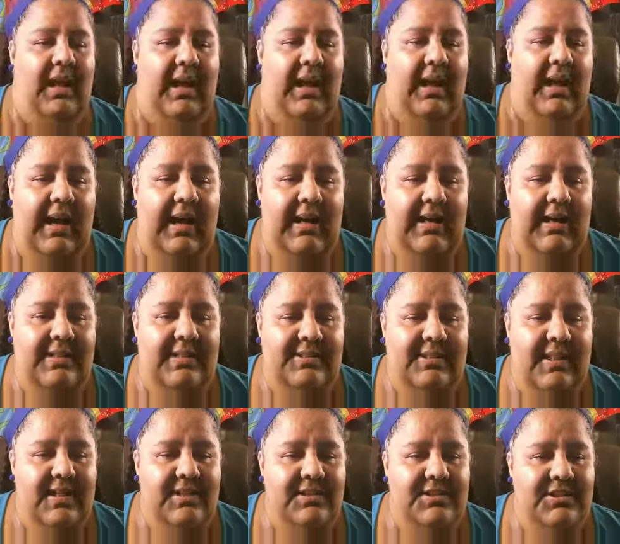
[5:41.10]
Hi,
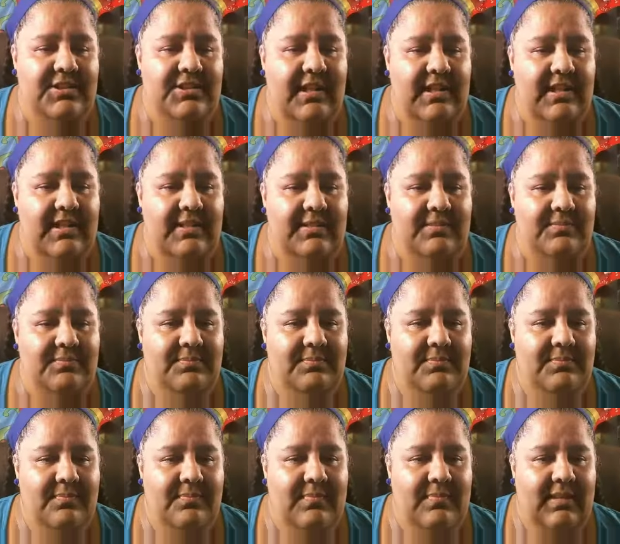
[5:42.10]
Cassandra.
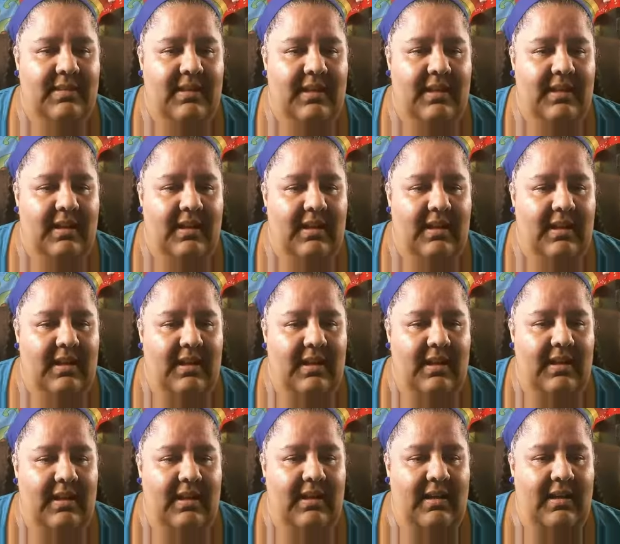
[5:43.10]

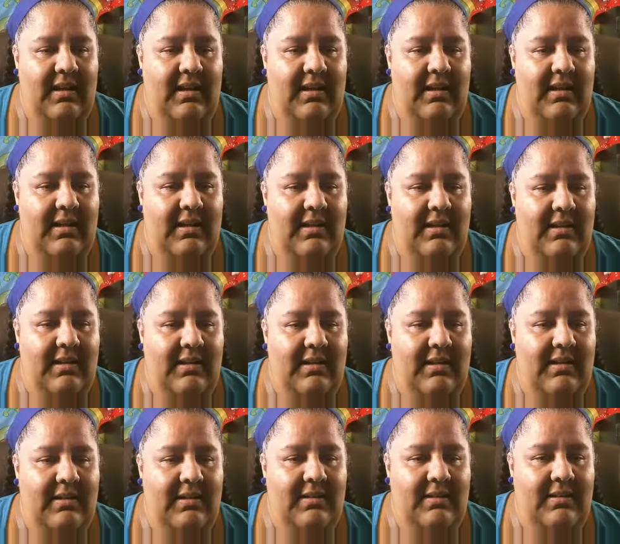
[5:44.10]

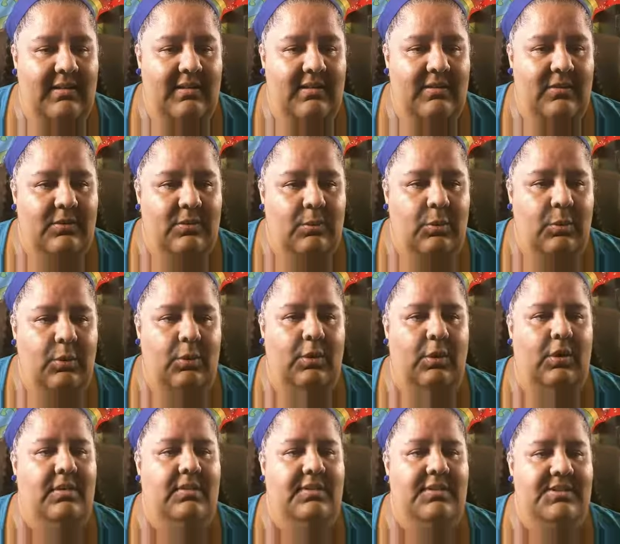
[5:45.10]
And ooh,
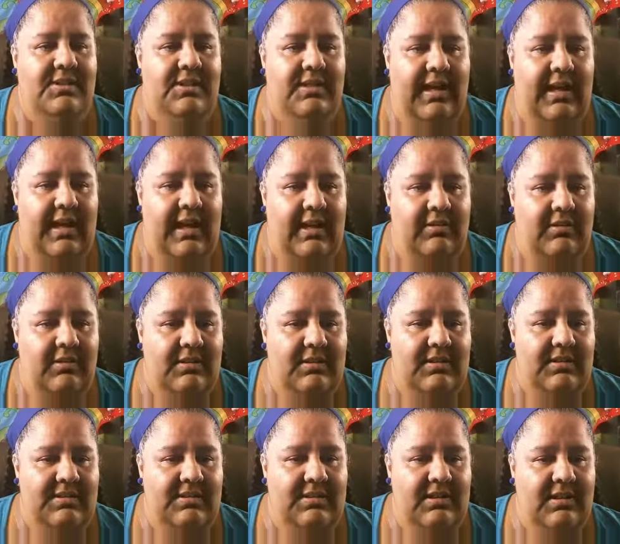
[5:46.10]
all of a sudden I have all
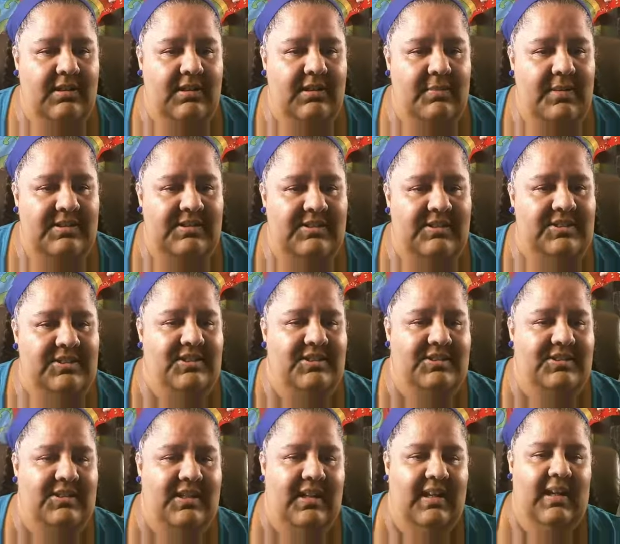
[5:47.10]
these
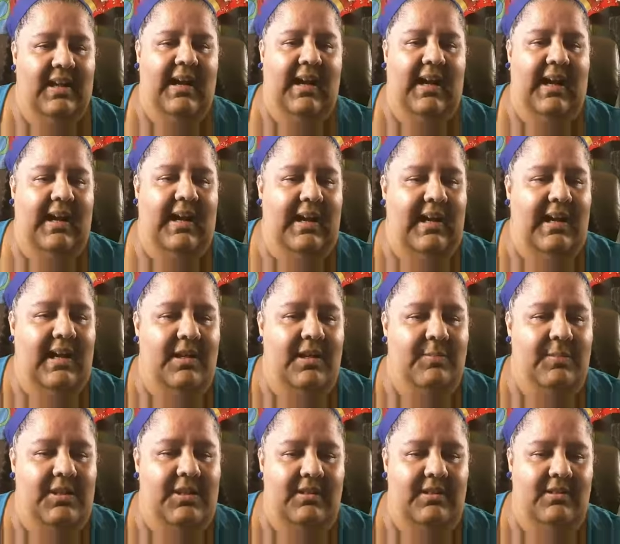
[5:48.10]
messages. Hi,
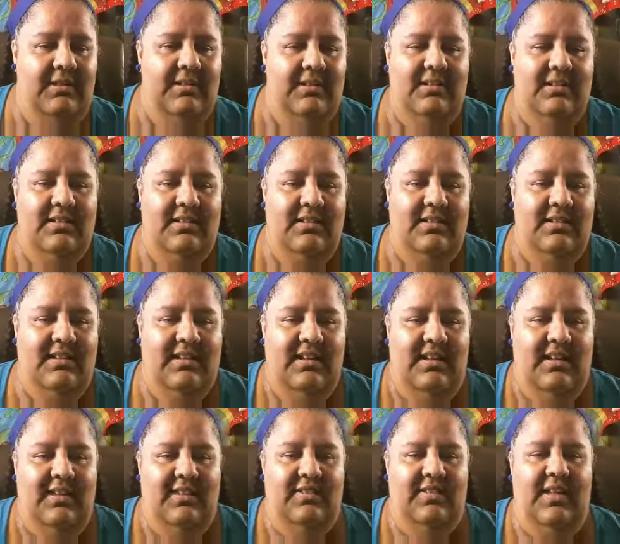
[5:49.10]
Amy.
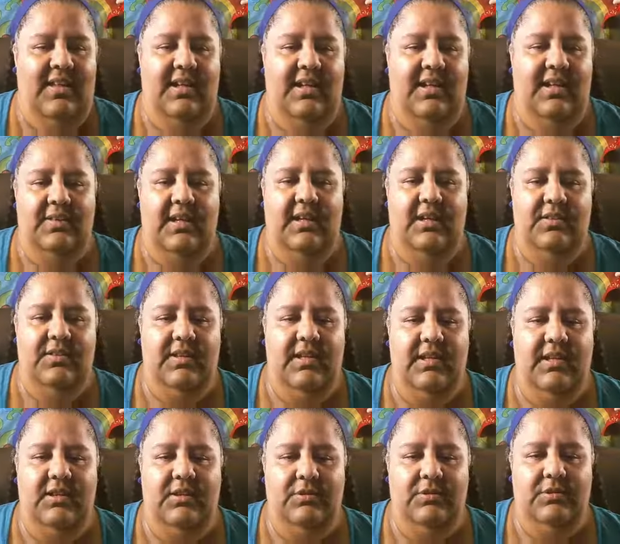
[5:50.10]
Thank you, thank you,
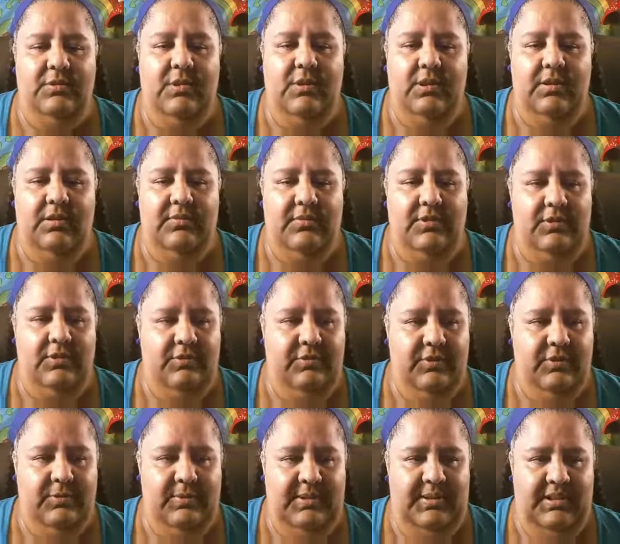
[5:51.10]
thank you to all of you
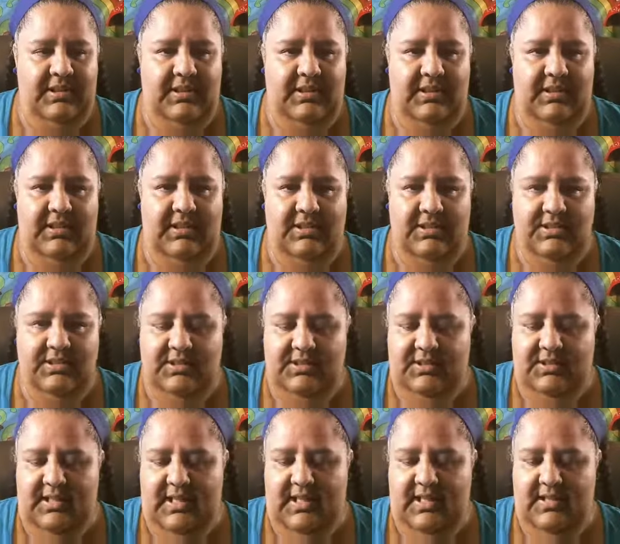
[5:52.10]
for being here
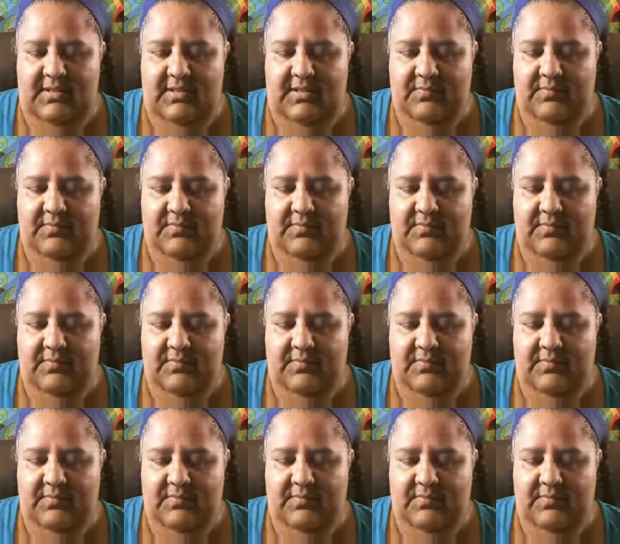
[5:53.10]
today.